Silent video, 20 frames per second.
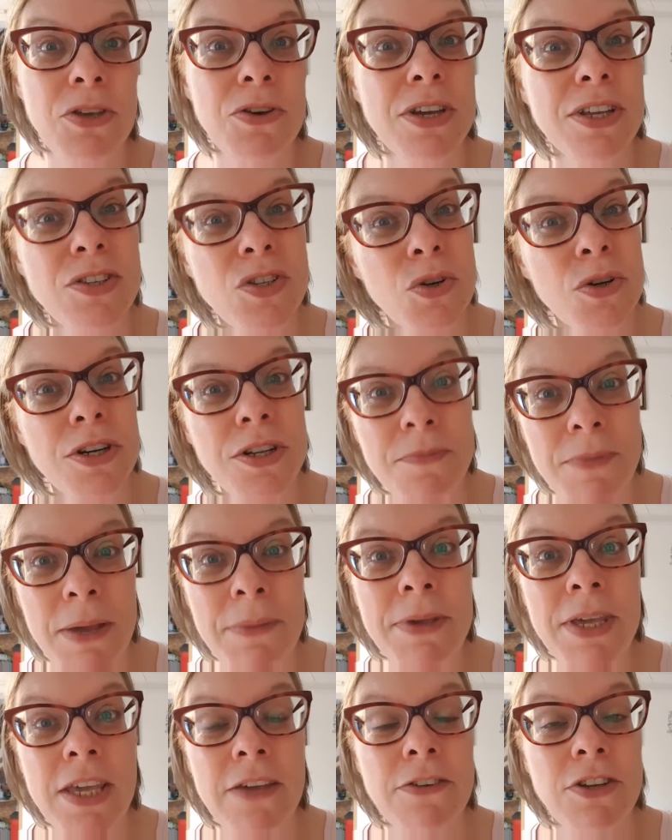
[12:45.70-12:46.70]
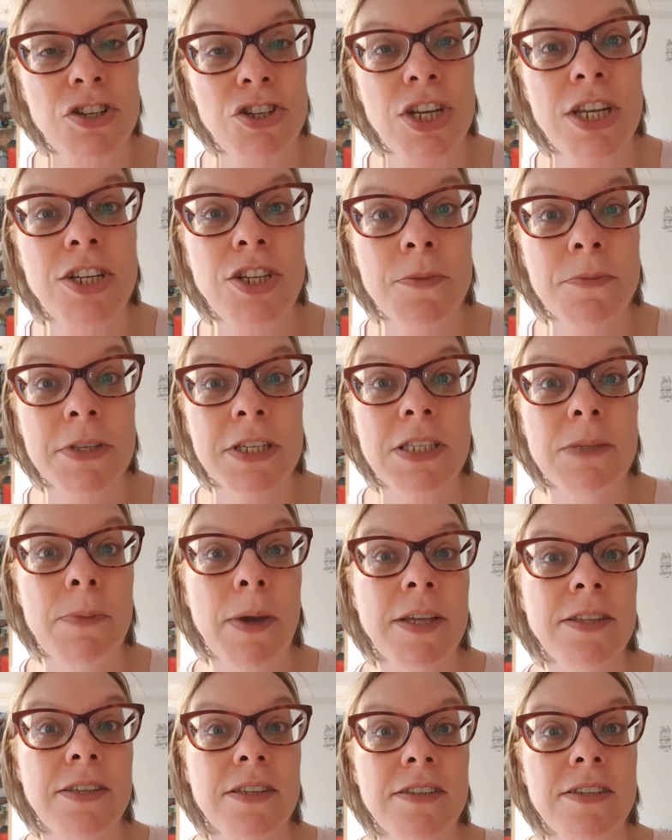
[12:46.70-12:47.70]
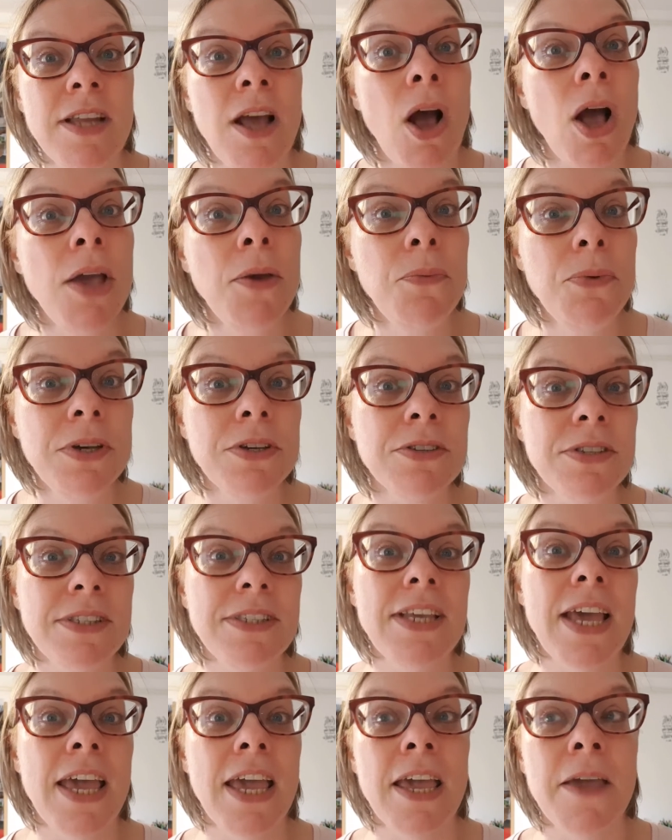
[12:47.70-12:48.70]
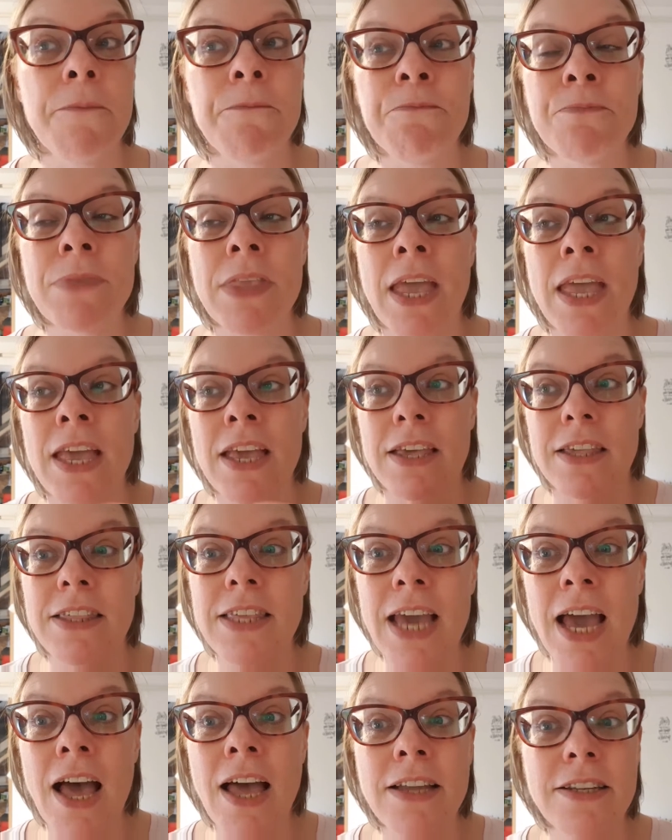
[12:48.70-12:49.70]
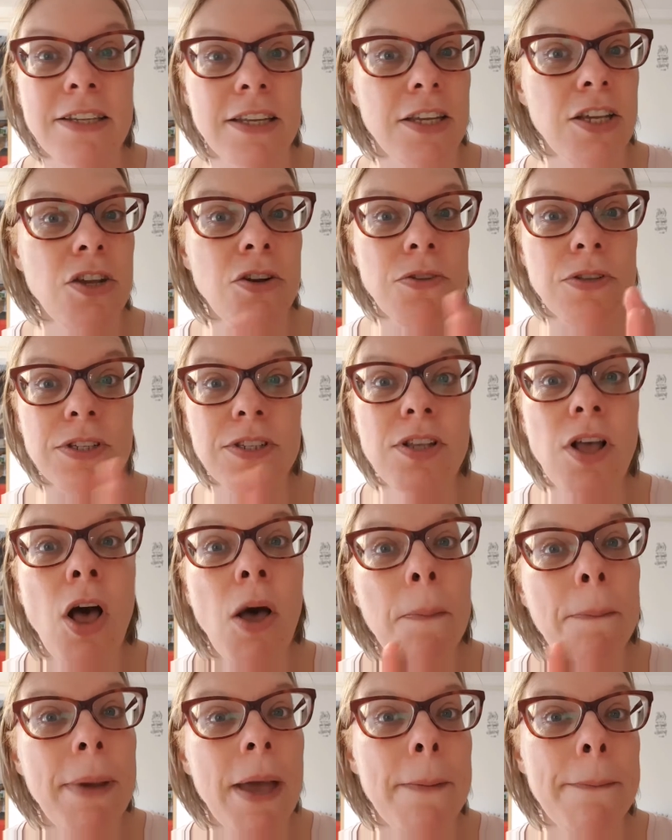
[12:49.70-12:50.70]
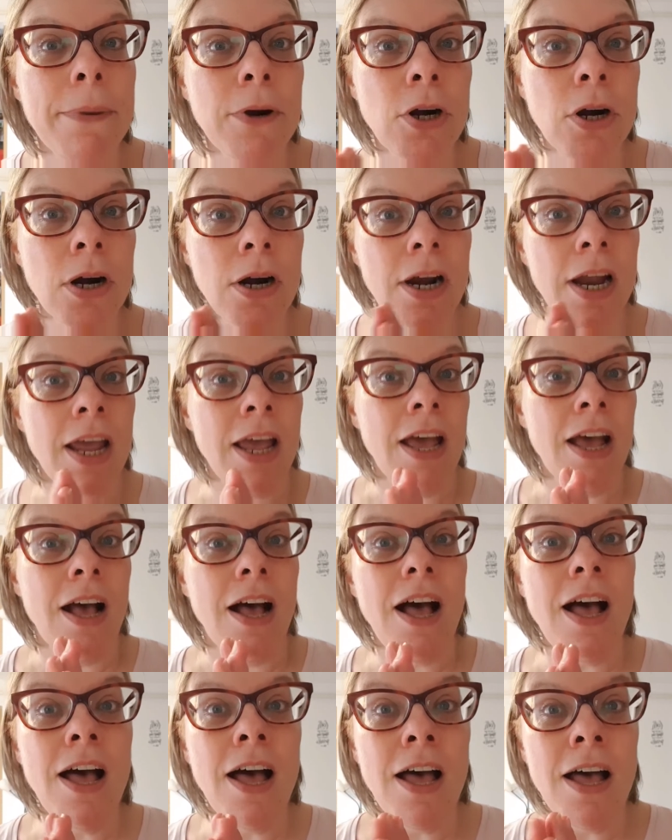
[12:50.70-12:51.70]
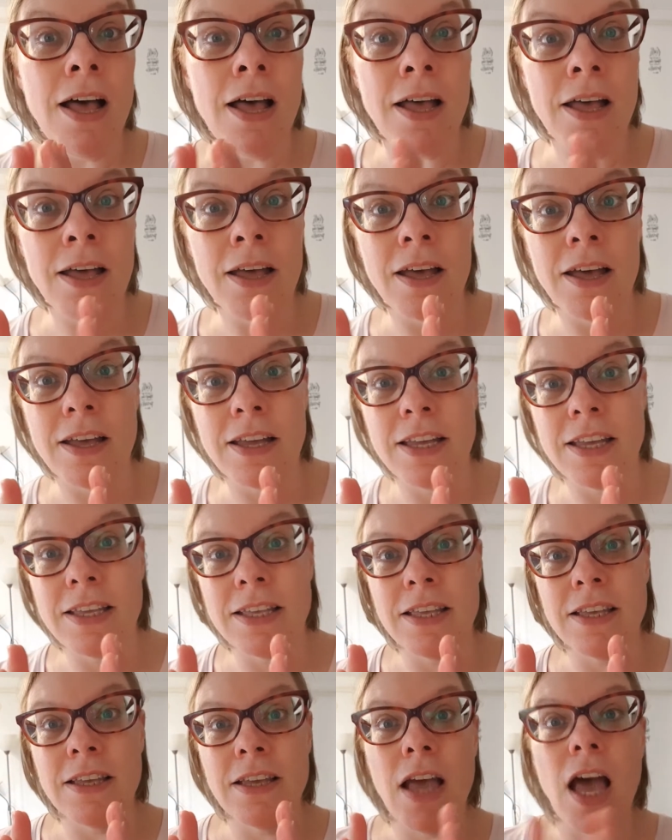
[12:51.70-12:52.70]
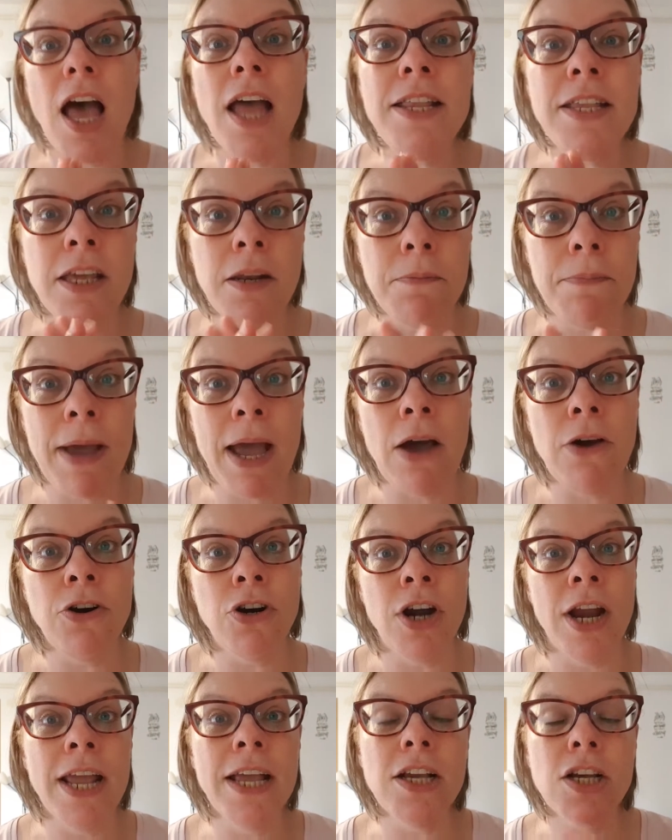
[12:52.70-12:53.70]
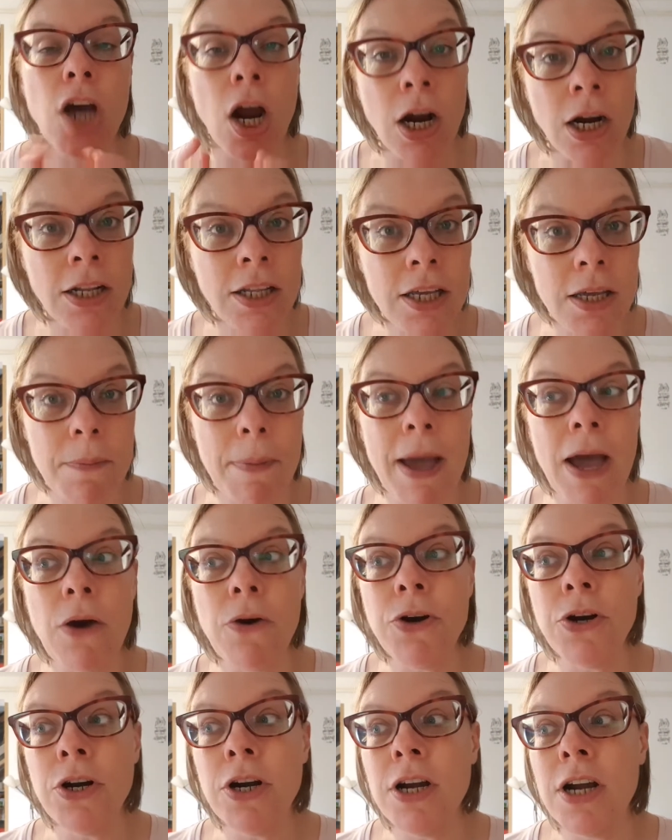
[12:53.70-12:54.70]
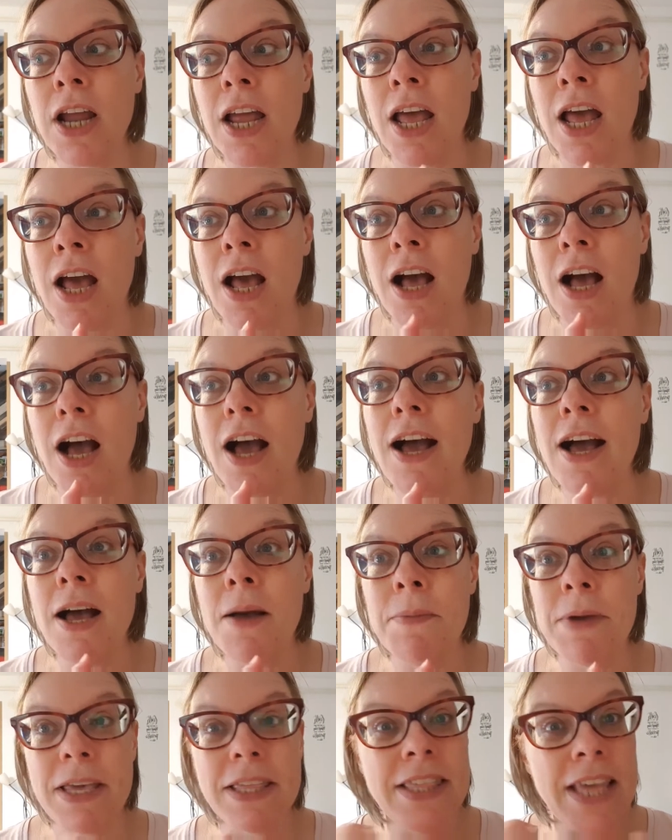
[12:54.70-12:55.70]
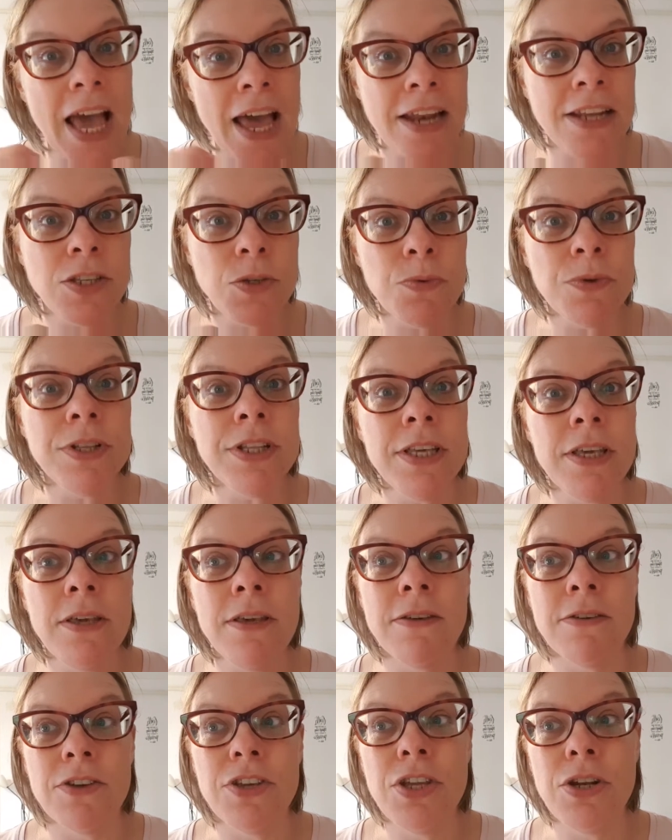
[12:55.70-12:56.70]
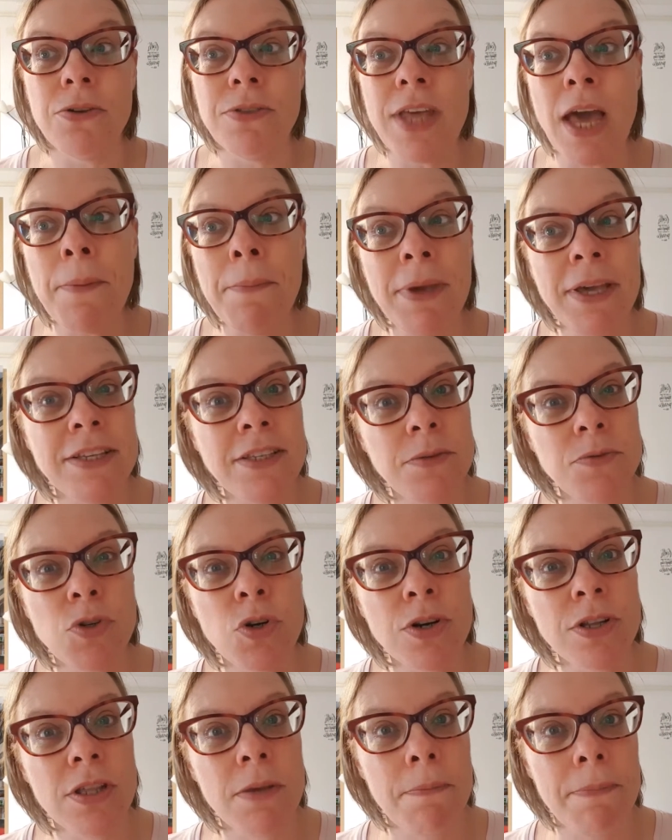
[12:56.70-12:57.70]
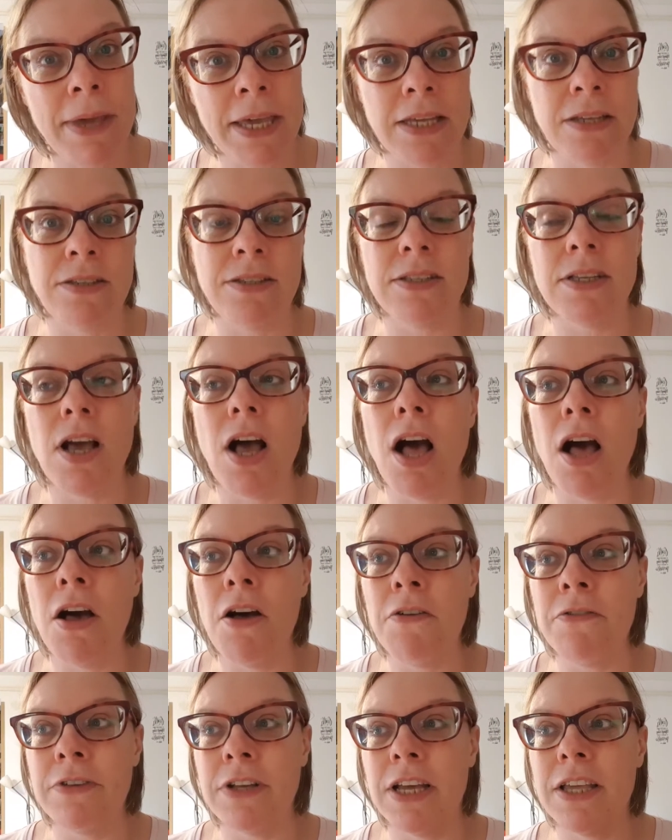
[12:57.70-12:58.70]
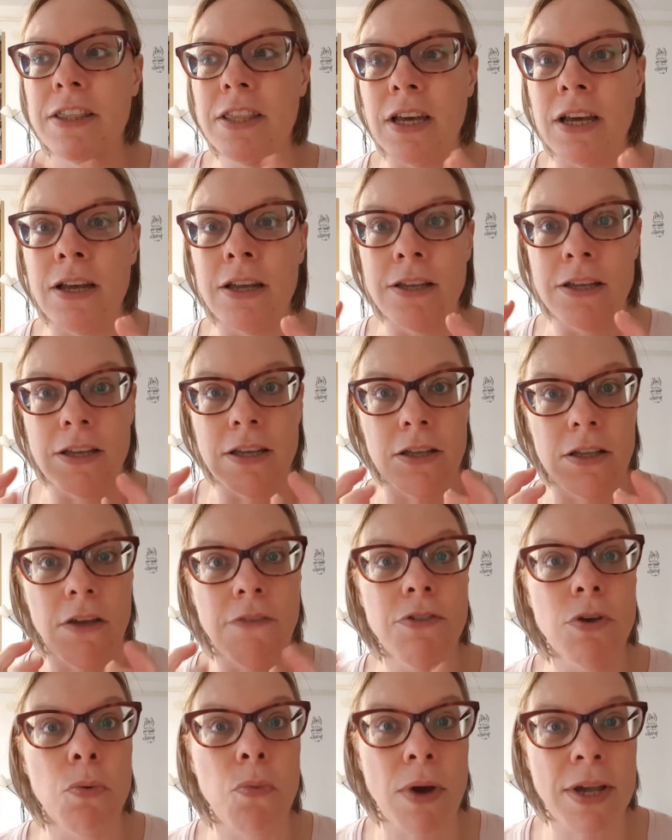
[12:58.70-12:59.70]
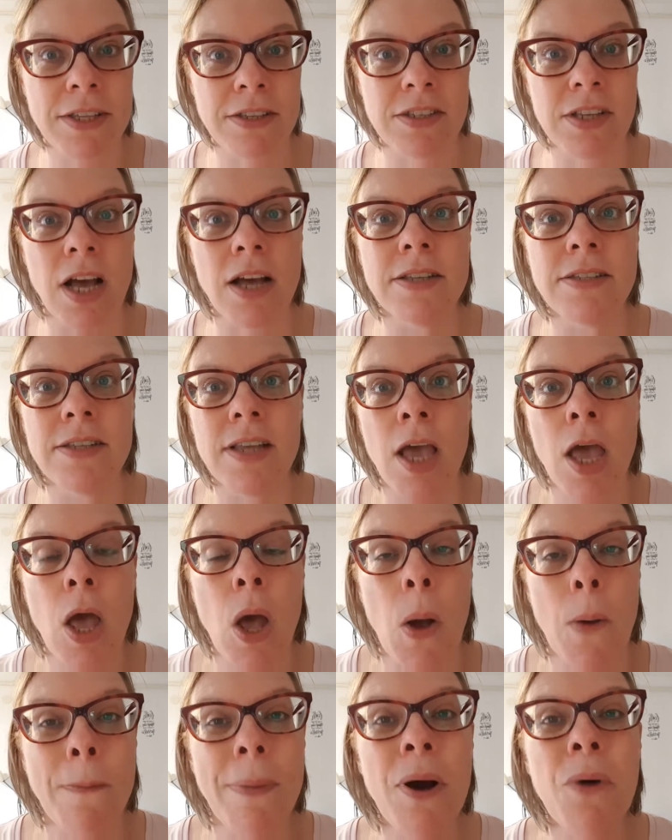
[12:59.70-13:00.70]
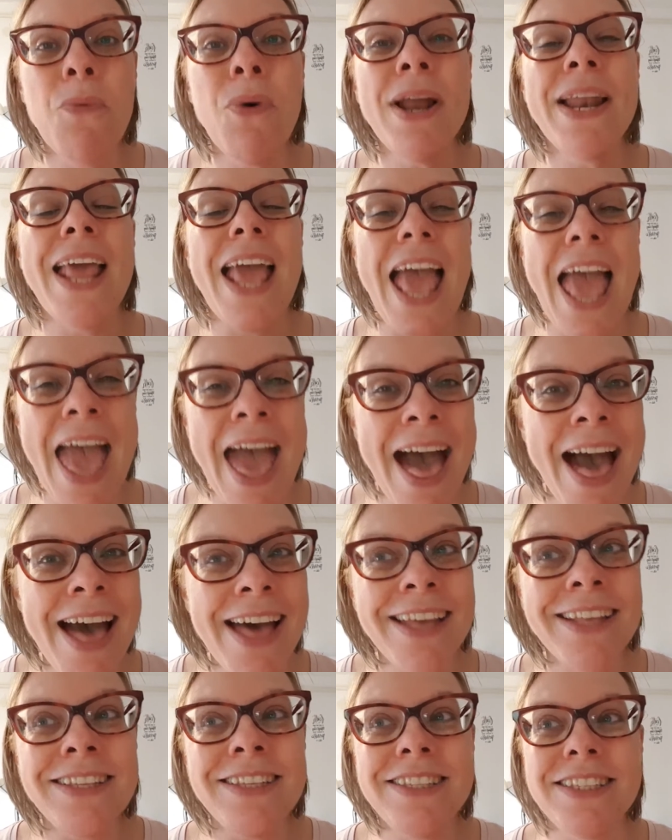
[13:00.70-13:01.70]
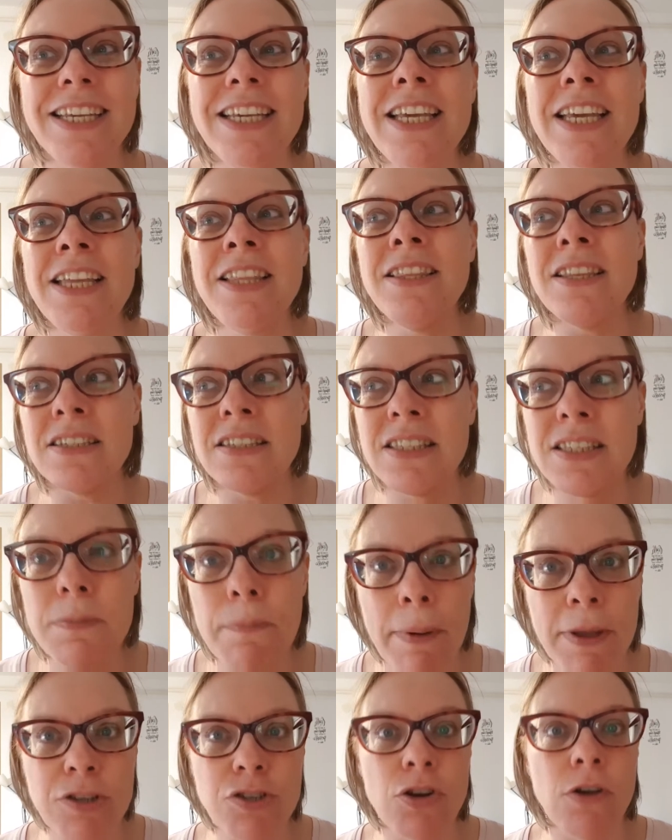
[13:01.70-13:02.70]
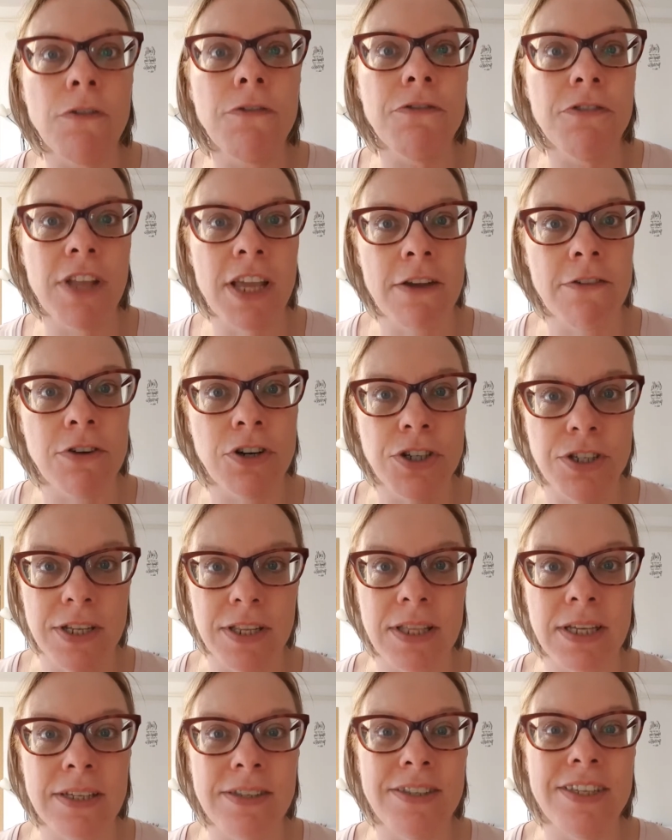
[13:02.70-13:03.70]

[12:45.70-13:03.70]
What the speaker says: sort of maybe even change up the spices. Now, I will say that, the salt, pepper, onion powder, and garlic powder, that is really, that makes it sort of the base of the white sauce. But what adds in the special flavor to this